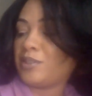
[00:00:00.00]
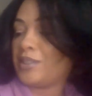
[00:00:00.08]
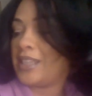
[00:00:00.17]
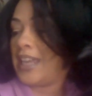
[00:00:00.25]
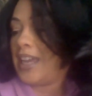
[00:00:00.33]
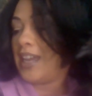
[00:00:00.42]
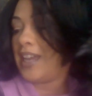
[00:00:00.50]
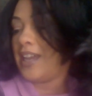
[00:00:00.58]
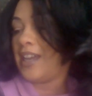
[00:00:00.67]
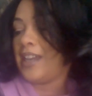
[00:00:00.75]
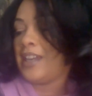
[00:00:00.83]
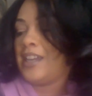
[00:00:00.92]

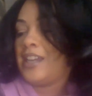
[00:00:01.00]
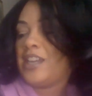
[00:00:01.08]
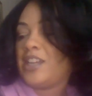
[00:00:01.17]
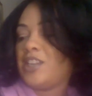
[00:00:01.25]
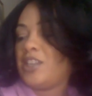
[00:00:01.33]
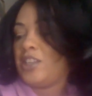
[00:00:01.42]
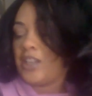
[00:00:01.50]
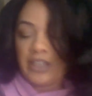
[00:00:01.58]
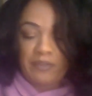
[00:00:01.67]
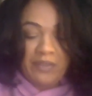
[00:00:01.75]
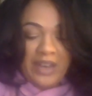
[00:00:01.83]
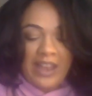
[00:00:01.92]
Okay. Your
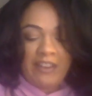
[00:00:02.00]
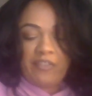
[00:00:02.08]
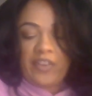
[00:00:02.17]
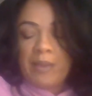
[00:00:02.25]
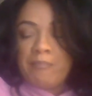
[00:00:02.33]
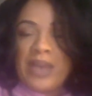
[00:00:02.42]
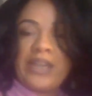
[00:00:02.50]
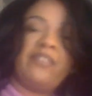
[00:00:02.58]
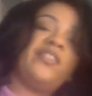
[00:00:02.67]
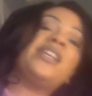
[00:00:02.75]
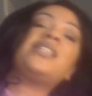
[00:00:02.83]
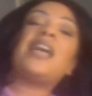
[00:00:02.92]
love life
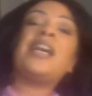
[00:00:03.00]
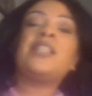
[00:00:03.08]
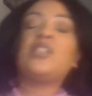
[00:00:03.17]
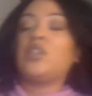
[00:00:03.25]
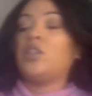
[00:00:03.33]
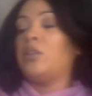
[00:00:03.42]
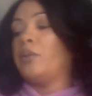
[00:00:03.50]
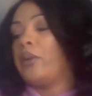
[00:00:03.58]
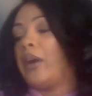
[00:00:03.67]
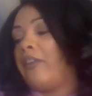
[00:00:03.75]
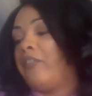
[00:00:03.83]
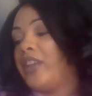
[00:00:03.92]
benefits as you
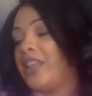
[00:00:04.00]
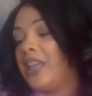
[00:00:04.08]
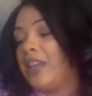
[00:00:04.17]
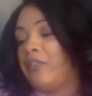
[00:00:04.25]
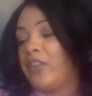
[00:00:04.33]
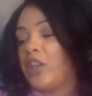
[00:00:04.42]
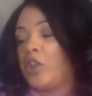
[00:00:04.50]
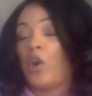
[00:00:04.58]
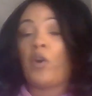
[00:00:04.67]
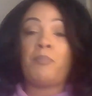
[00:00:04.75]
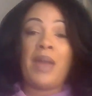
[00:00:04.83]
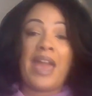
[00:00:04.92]
forgive
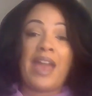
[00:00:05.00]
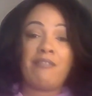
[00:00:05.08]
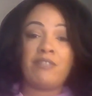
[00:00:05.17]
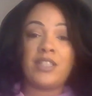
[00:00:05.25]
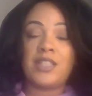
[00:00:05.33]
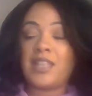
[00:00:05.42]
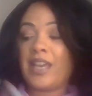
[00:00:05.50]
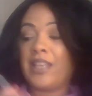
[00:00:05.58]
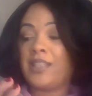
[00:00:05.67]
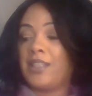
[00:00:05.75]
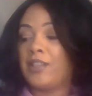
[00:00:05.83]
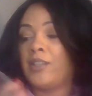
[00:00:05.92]
your parents there.
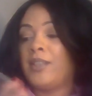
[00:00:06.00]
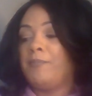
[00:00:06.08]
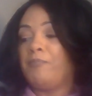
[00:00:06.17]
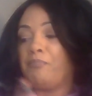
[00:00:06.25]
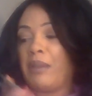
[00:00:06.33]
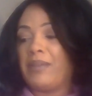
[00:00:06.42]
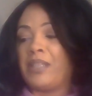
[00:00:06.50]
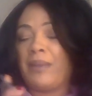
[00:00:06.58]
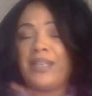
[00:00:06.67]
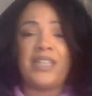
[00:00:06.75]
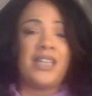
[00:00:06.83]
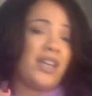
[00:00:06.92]
So maybe
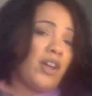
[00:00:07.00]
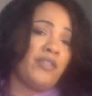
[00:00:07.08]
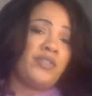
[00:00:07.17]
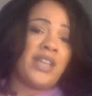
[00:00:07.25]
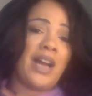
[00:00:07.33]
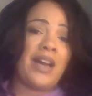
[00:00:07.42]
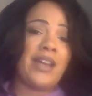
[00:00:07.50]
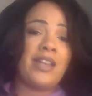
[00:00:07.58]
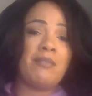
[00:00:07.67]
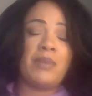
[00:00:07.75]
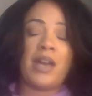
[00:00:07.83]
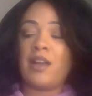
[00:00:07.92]
spending a lot of
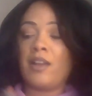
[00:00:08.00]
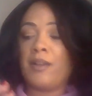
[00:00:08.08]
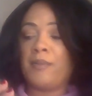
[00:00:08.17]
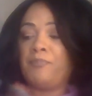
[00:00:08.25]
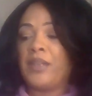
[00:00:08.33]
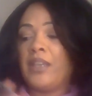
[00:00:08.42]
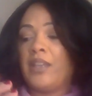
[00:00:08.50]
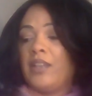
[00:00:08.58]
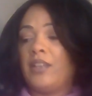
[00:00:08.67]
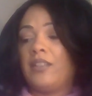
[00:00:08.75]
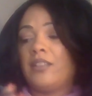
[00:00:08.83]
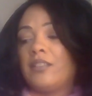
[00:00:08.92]
time um,
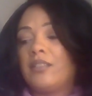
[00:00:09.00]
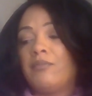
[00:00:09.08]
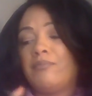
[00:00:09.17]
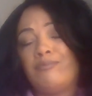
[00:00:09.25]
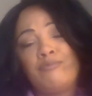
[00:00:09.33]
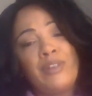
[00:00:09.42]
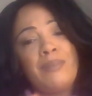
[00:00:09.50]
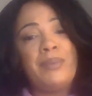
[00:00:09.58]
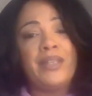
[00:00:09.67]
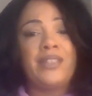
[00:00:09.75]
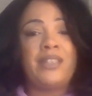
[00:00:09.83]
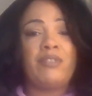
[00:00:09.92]

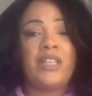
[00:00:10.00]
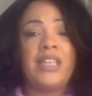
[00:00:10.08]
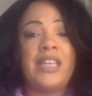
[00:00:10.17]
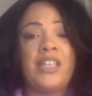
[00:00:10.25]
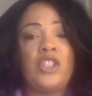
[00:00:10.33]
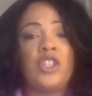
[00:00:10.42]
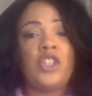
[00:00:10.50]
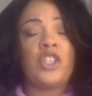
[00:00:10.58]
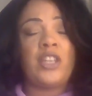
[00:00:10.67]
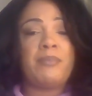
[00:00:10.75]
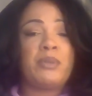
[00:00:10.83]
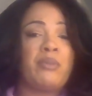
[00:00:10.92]
rebuilding
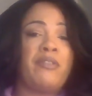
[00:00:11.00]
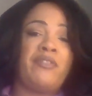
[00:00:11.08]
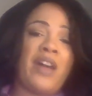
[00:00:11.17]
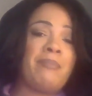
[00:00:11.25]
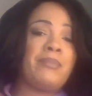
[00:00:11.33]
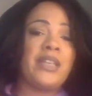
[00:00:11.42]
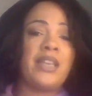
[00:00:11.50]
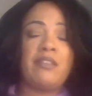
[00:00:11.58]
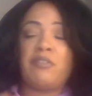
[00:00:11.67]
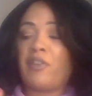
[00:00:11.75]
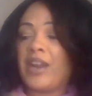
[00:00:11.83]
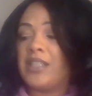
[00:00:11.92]
relationships with family
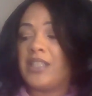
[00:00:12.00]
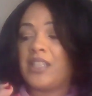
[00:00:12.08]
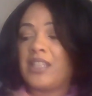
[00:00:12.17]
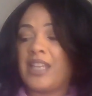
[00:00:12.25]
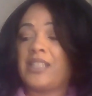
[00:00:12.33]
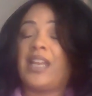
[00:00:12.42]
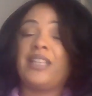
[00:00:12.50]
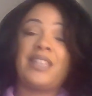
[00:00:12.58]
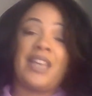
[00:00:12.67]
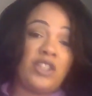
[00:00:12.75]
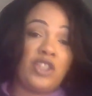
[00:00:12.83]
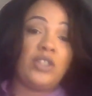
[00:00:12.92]
and friends and things like
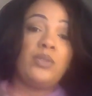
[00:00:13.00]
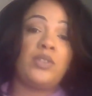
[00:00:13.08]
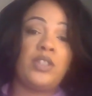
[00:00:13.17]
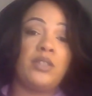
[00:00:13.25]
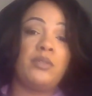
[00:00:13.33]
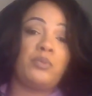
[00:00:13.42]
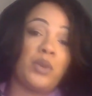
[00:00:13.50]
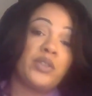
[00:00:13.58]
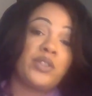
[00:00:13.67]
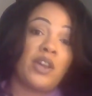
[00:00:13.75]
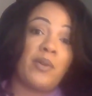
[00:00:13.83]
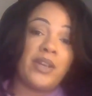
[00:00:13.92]
that due to
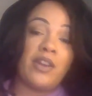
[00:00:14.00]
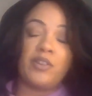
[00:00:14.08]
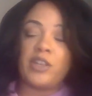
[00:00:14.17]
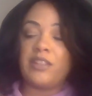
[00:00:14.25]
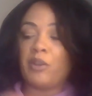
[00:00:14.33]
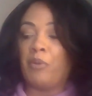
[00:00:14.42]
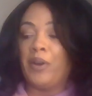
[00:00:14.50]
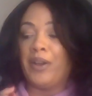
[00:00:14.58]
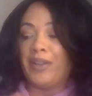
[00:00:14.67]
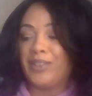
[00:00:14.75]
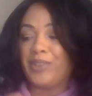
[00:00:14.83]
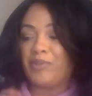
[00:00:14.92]
what's going on in the
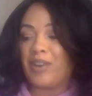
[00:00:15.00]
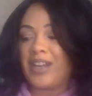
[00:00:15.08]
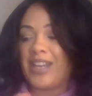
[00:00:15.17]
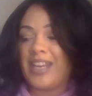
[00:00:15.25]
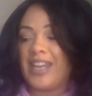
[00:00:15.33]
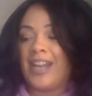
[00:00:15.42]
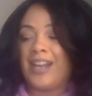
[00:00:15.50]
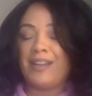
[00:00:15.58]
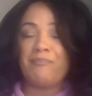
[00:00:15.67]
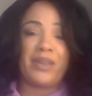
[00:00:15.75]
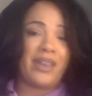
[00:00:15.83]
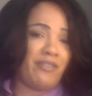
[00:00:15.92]
world, right?
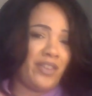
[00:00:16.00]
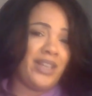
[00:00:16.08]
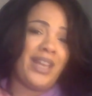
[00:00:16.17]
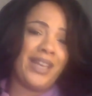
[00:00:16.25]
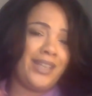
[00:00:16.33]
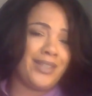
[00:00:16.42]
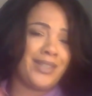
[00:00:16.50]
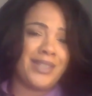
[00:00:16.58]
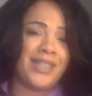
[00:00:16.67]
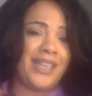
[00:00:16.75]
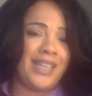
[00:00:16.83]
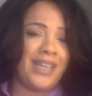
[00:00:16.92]
Um, but I feel like you're
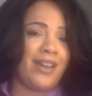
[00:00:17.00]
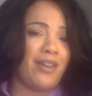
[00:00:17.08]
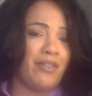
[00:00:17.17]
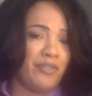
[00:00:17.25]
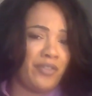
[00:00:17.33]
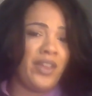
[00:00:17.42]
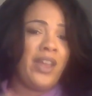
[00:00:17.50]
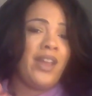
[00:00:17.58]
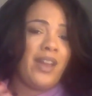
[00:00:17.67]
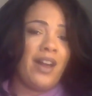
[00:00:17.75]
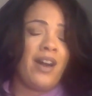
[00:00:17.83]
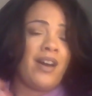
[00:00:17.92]
sneaking off
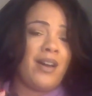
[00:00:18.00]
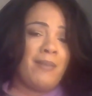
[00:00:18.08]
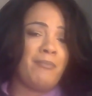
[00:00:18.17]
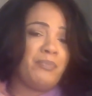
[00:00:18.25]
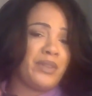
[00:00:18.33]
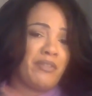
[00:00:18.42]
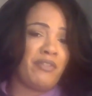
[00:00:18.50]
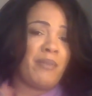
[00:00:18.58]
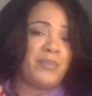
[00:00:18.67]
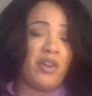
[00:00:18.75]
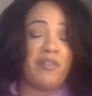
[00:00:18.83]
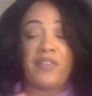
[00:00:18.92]
um,
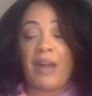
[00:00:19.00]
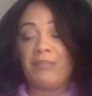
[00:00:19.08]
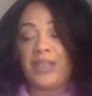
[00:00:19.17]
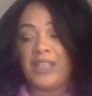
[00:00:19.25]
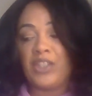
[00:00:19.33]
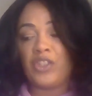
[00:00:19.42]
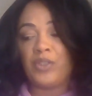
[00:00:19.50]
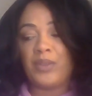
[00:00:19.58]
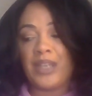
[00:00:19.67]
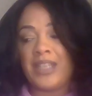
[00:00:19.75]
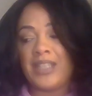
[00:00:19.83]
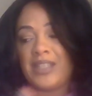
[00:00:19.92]
from your family
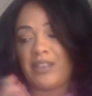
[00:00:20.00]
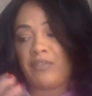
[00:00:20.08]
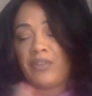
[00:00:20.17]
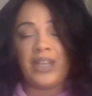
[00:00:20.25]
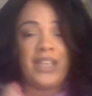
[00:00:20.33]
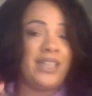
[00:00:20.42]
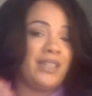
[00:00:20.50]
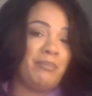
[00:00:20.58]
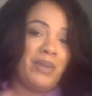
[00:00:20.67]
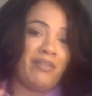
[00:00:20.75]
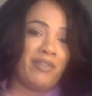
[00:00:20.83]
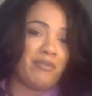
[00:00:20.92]
duties for a little
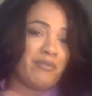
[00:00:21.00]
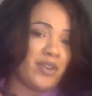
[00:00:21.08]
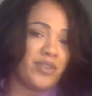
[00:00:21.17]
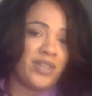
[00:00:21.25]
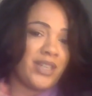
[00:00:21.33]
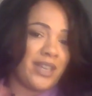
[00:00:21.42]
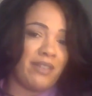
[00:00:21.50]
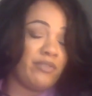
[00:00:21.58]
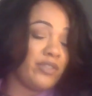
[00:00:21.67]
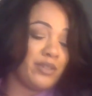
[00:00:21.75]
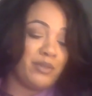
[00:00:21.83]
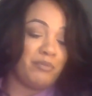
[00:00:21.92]
bit of a
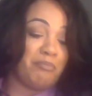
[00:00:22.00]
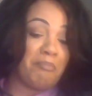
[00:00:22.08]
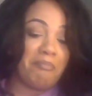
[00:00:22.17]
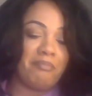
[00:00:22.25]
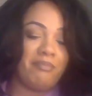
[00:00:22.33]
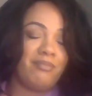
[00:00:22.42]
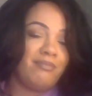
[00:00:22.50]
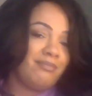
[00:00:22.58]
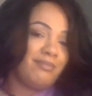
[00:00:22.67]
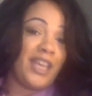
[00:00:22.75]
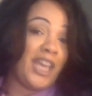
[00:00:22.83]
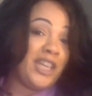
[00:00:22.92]
rendezvous.
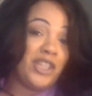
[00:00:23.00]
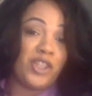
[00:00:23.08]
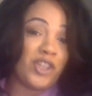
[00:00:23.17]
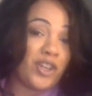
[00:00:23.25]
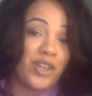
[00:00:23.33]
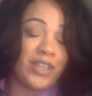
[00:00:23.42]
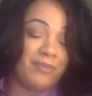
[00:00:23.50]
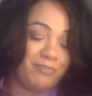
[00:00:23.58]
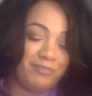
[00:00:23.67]
Enjoy.